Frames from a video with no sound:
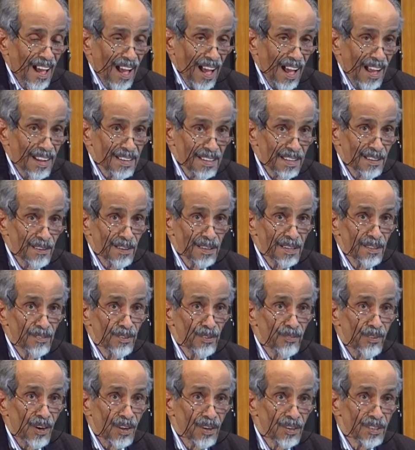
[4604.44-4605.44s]
And even if
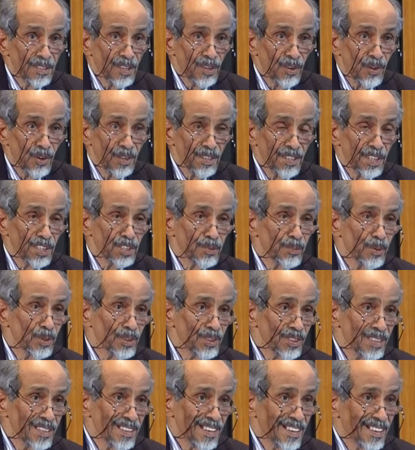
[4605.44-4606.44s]
we follow their own textbooks
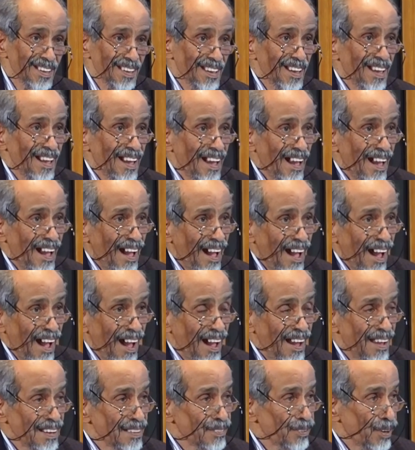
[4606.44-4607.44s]

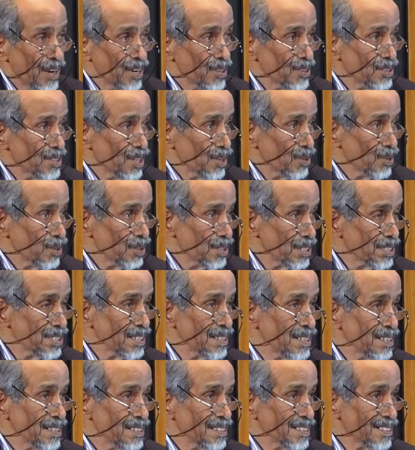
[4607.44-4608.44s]
and follow their own
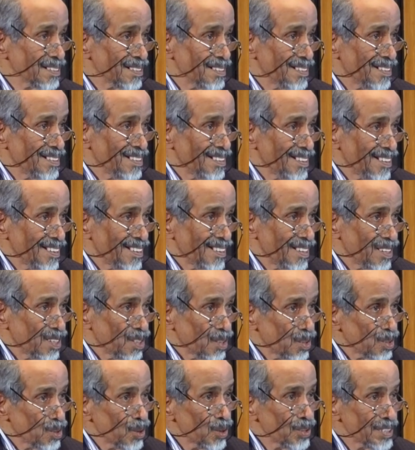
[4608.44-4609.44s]
research,
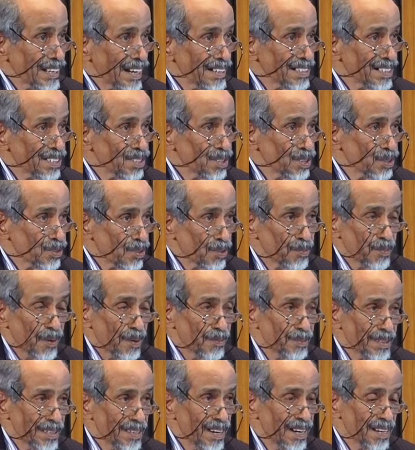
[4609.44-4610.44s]
those attitudes will
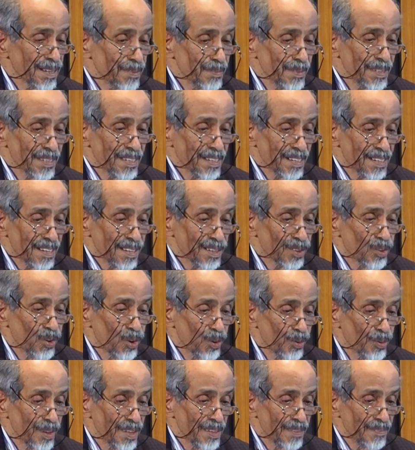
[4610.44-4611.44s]
probably not immediately go
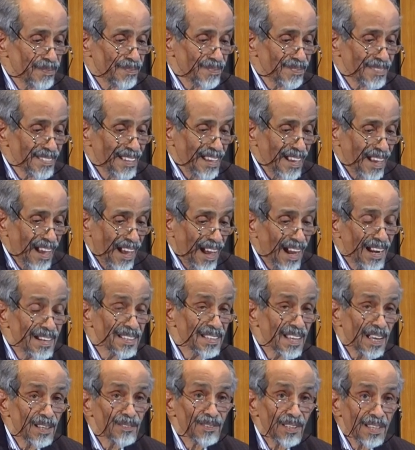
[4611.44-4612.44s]
away, and
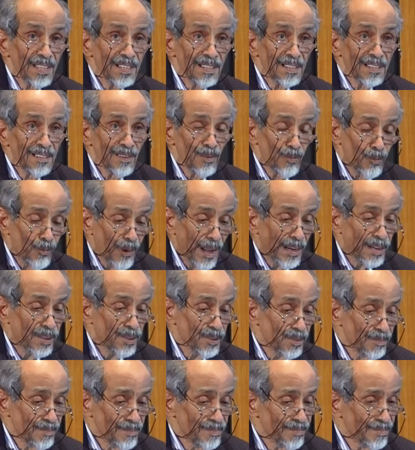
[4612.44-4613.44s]
they have their
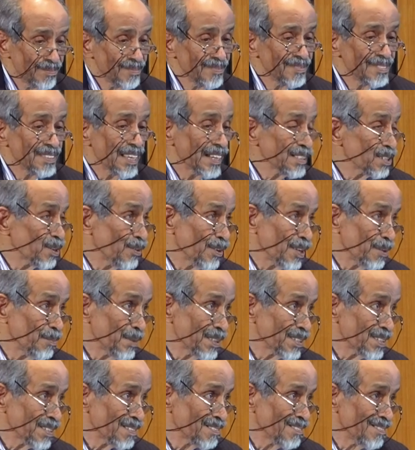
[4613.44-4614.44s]
value. Thank you very
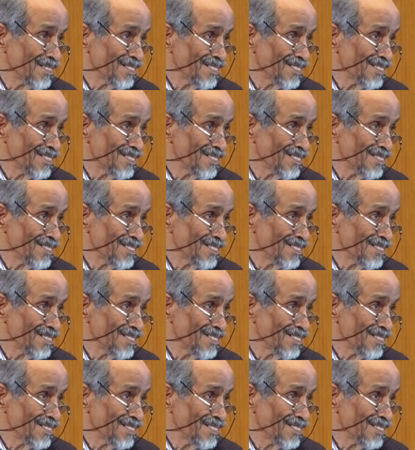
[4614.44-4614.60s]
much.